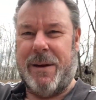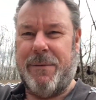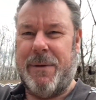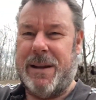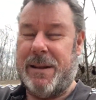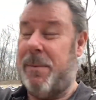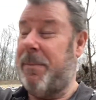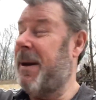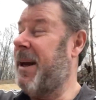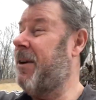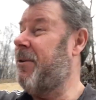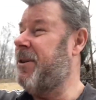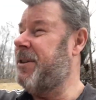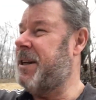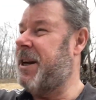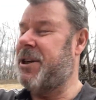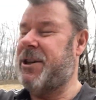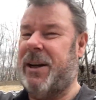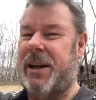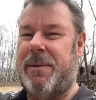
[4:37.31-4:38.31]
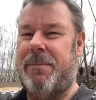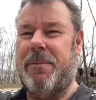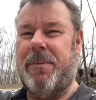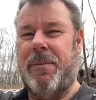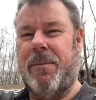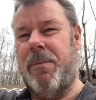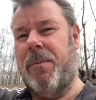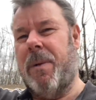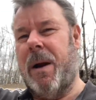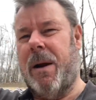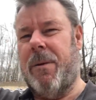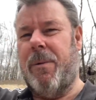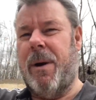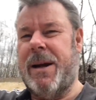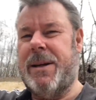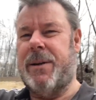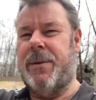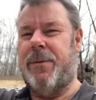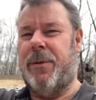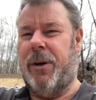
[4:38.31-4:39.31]
In fact, the is actually
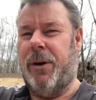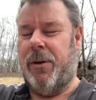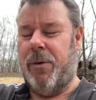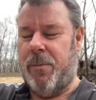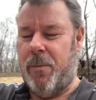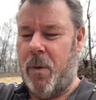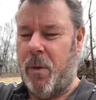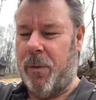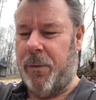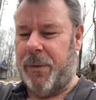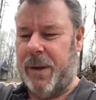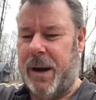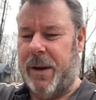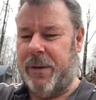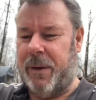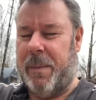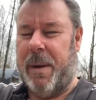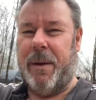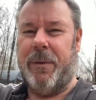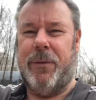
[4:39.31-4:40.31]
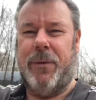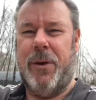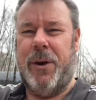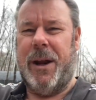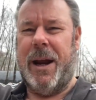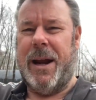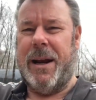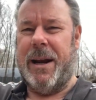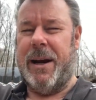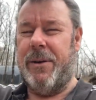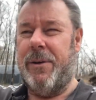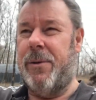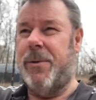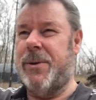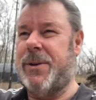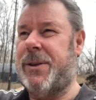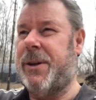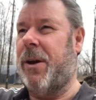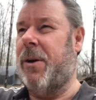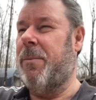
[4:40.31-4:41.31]
rated for a little more than that, I think about 3800
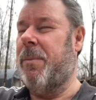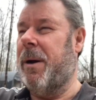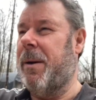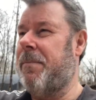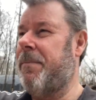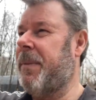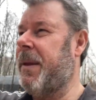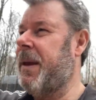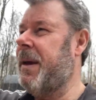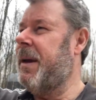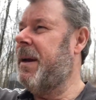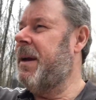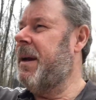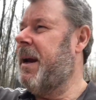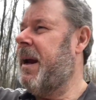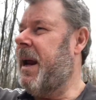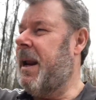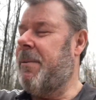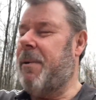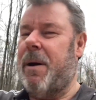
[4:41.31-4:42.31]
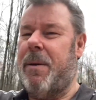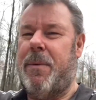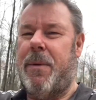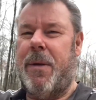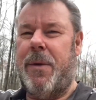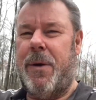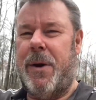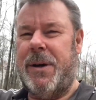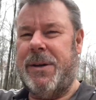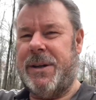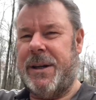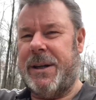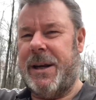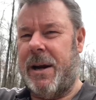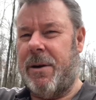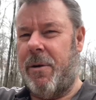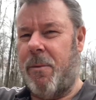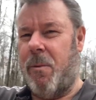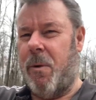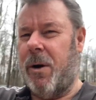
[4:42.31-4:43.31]
or so. But anyway,
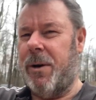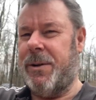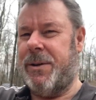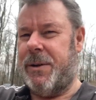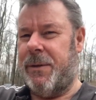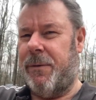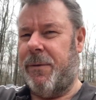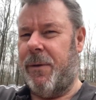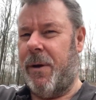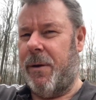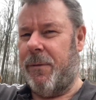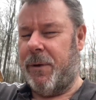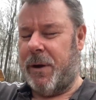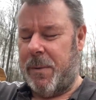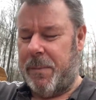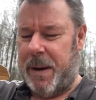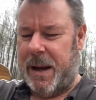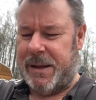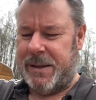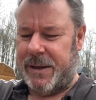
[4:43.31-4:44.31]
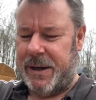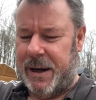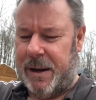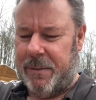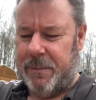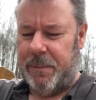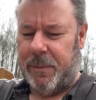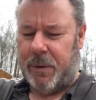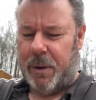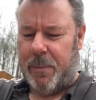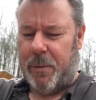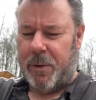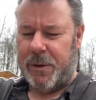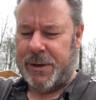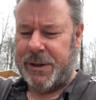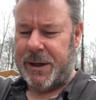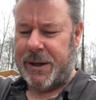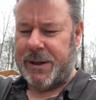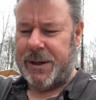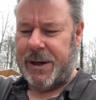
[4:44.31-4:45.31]
3600 watts of, of capacity,
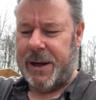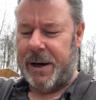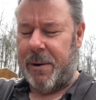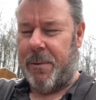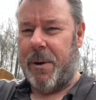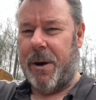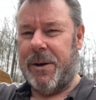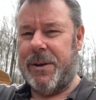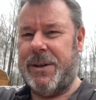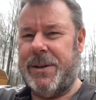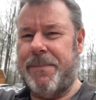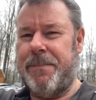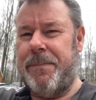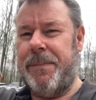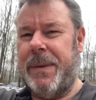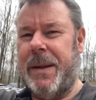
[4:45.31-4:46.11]
3.6 kilowatts.